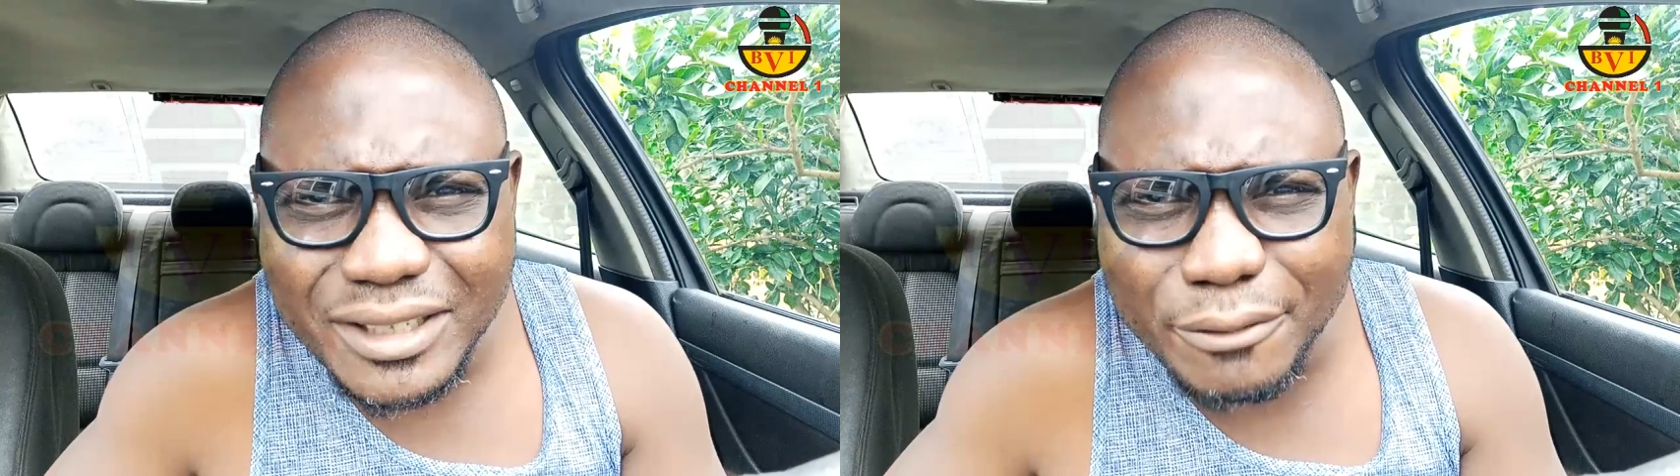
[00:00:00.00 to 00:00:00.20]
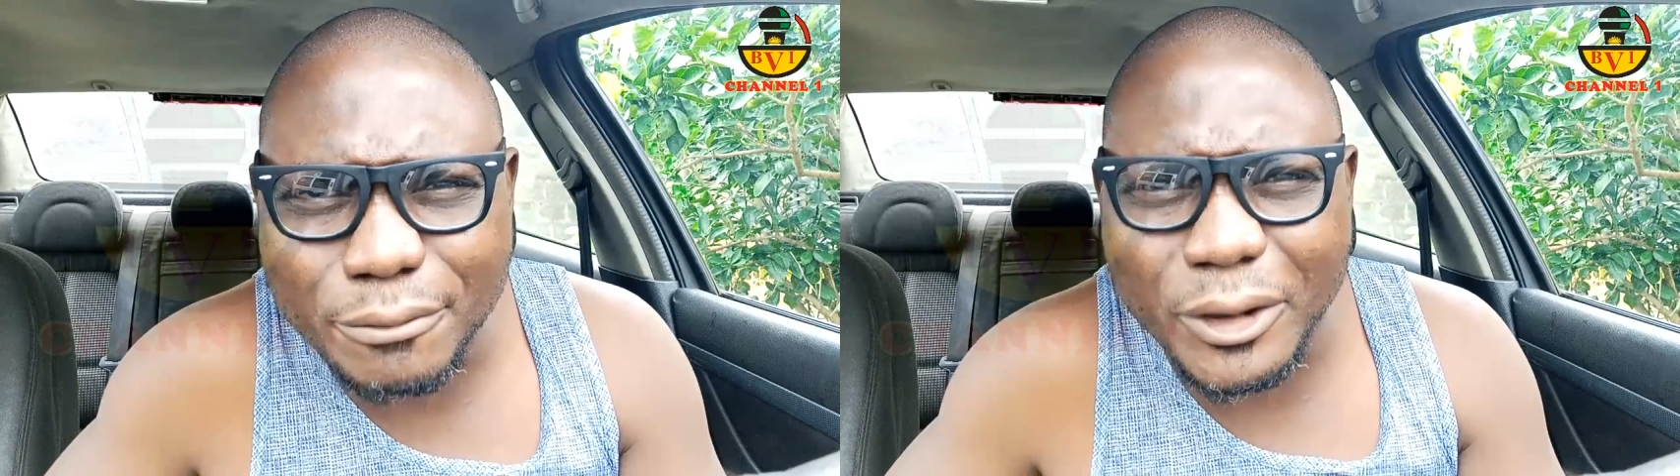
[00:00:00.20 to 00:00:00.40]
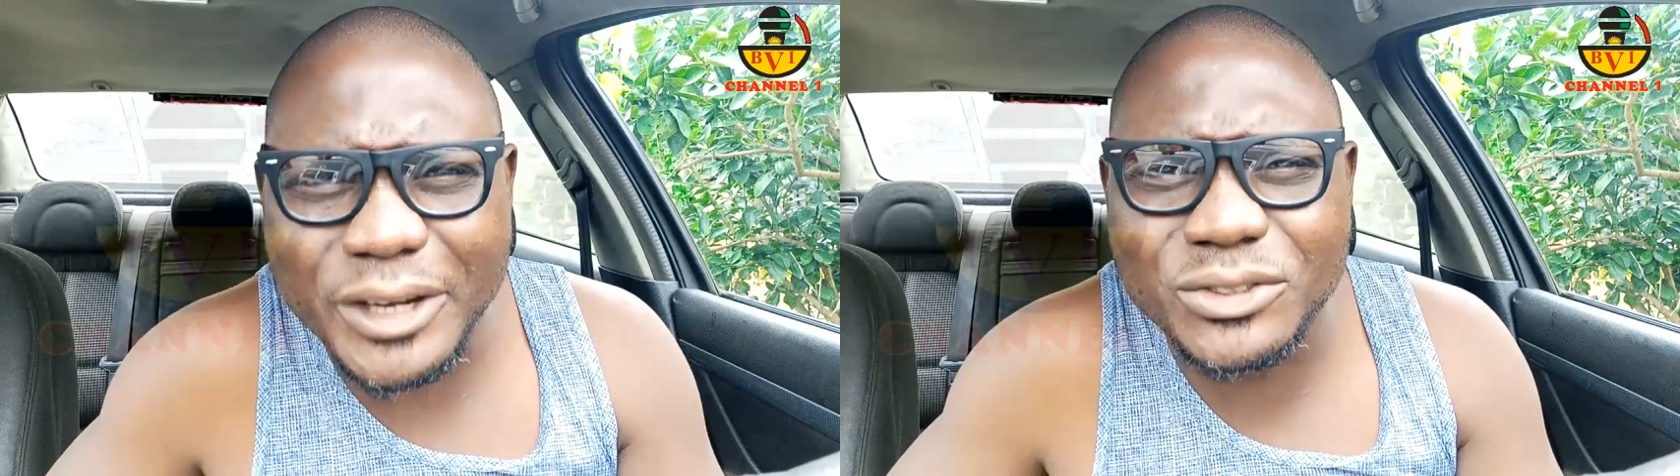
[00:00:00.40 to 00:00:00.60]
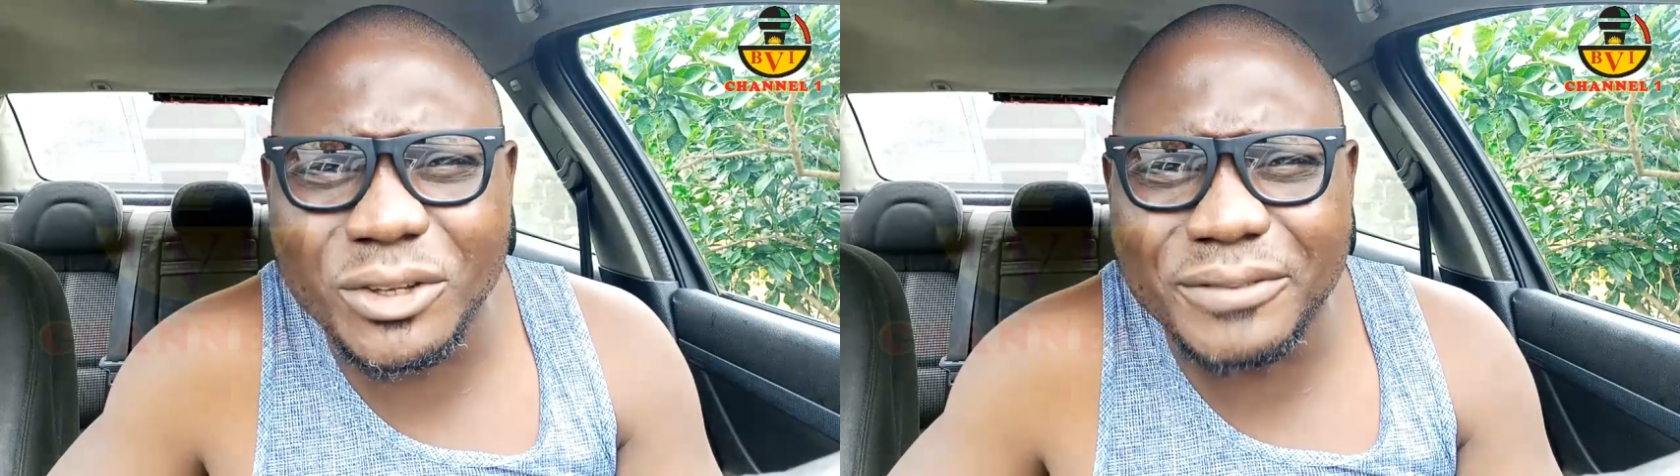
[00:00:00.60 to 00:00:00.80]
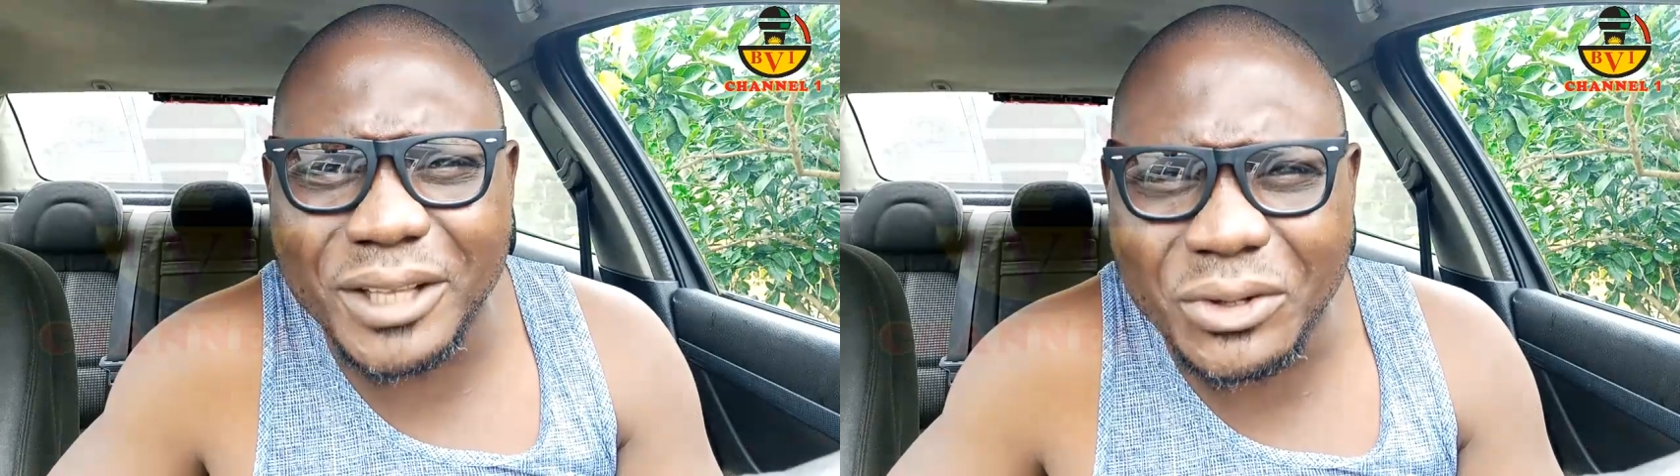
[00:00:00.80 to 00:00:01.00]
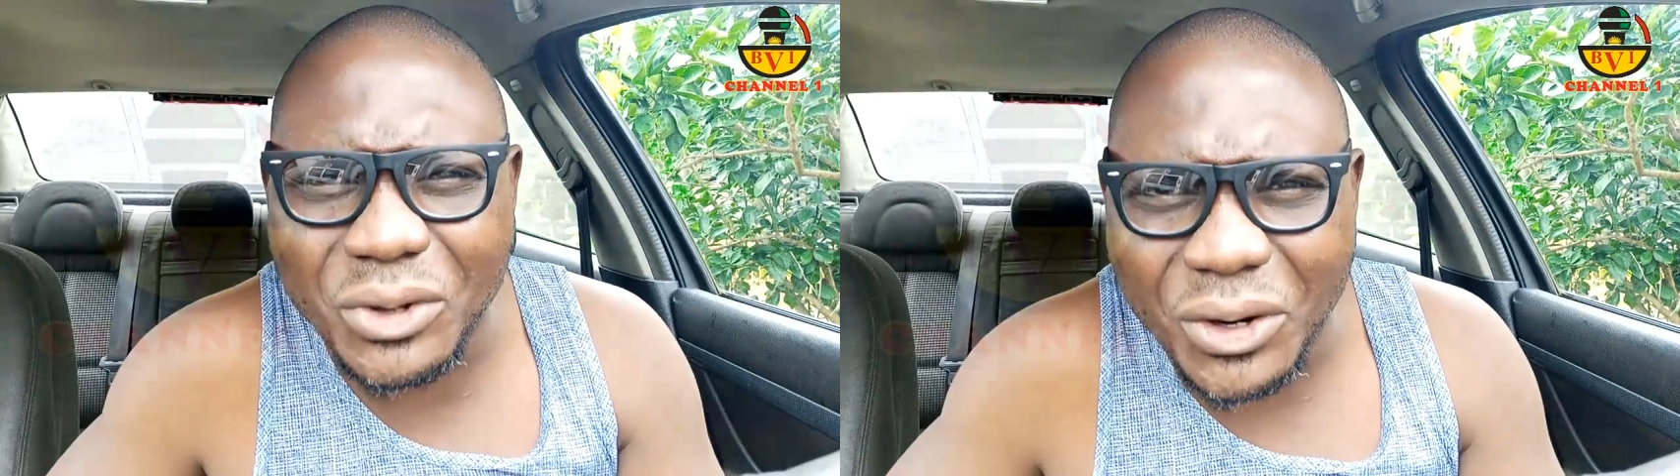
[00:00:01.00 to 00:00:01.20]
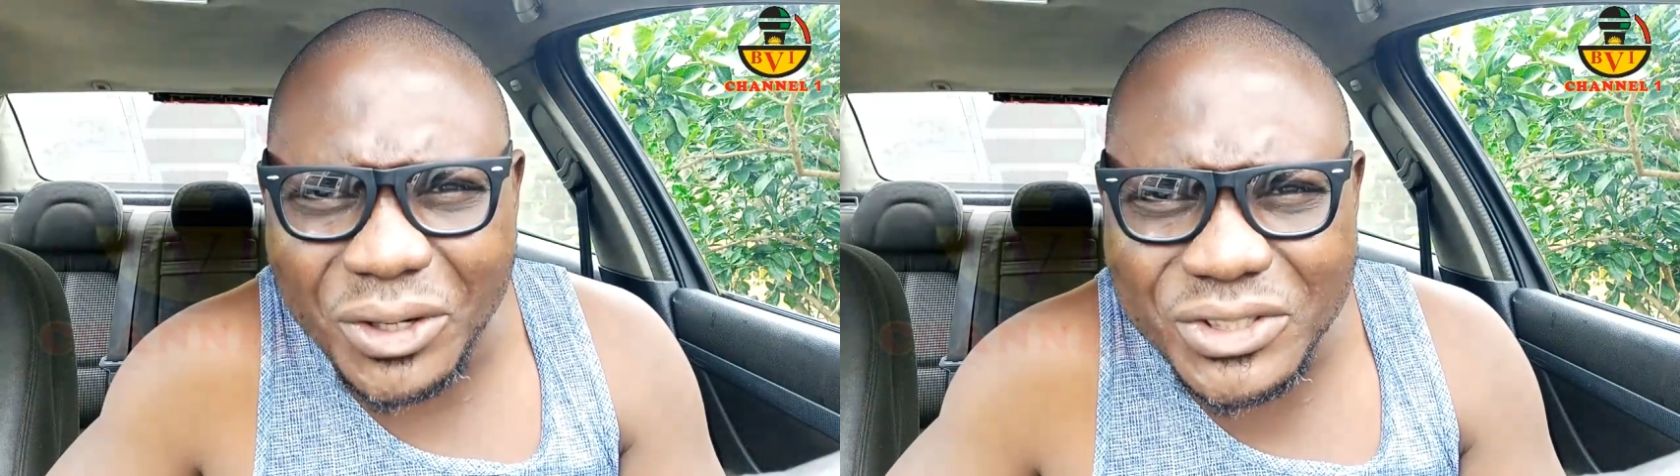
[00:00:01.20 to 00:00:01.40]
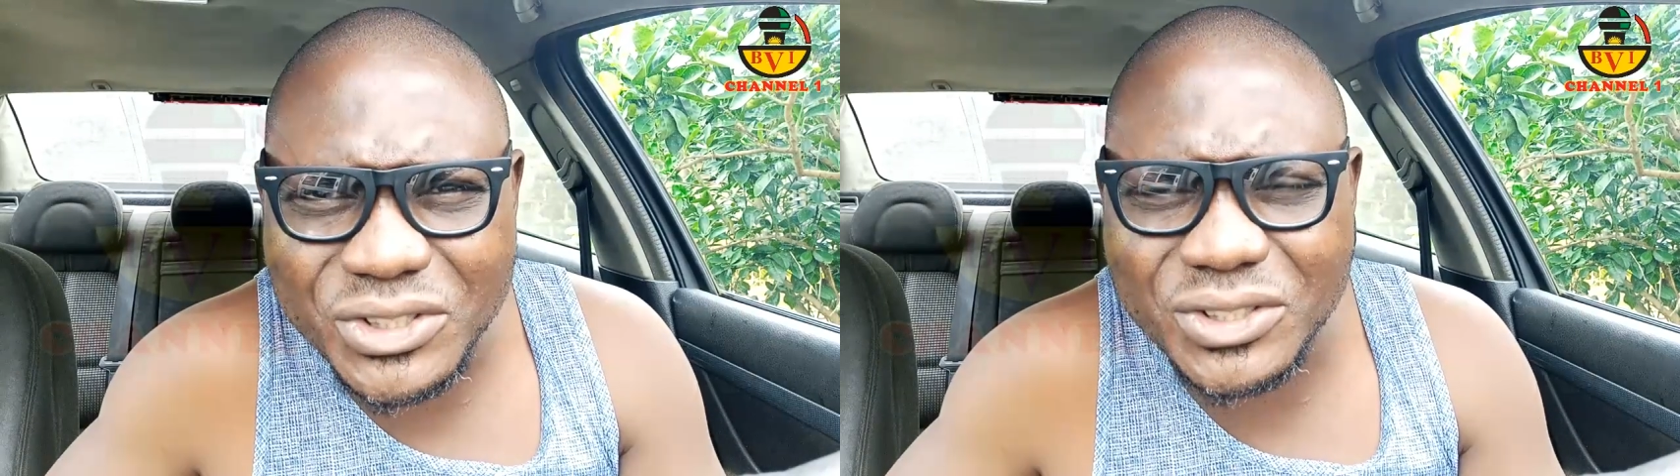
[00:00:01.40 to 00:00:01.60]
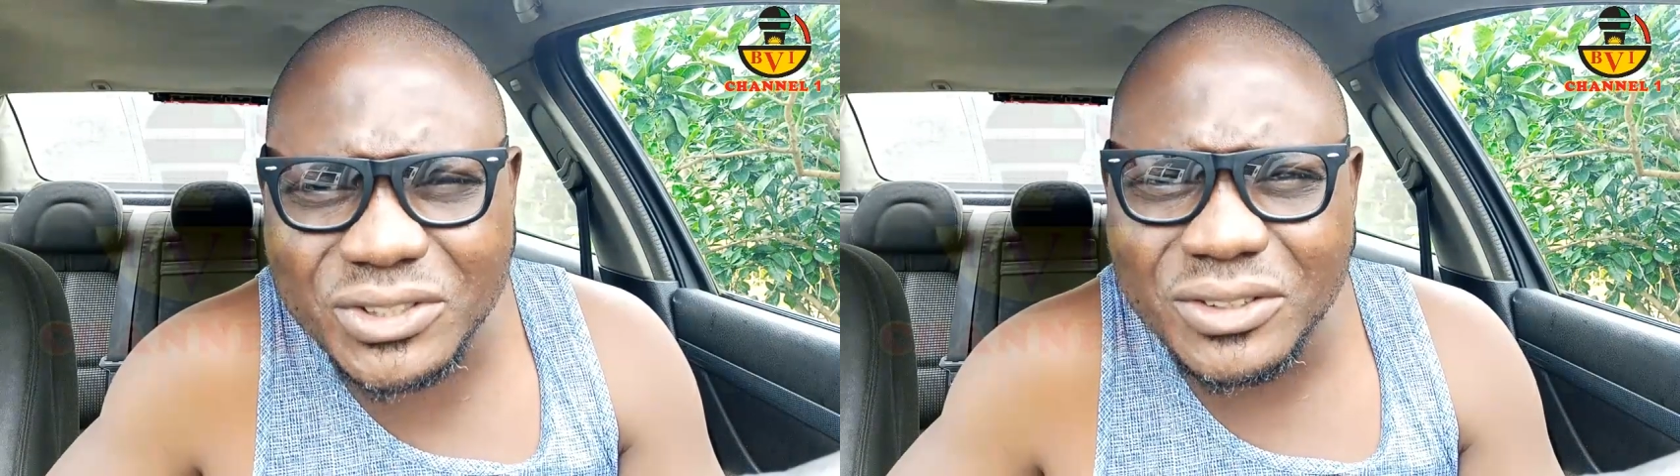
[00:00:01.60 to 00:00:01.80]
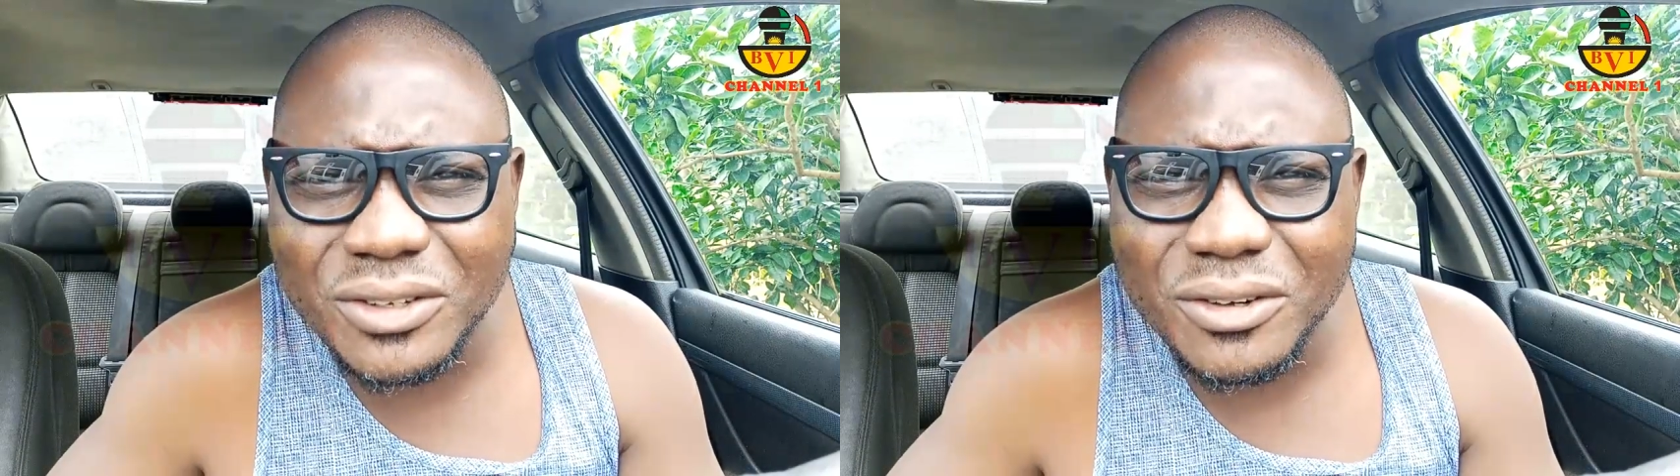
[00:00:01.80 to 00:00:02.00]
the voice of the
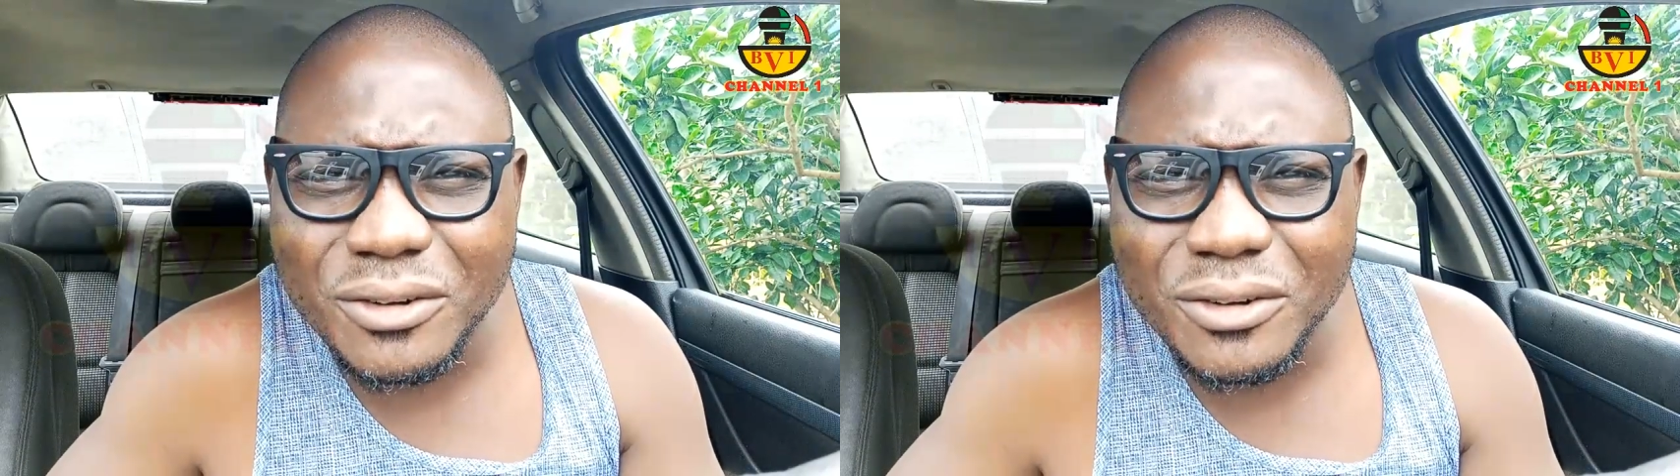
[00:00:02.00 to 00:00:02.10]
gods,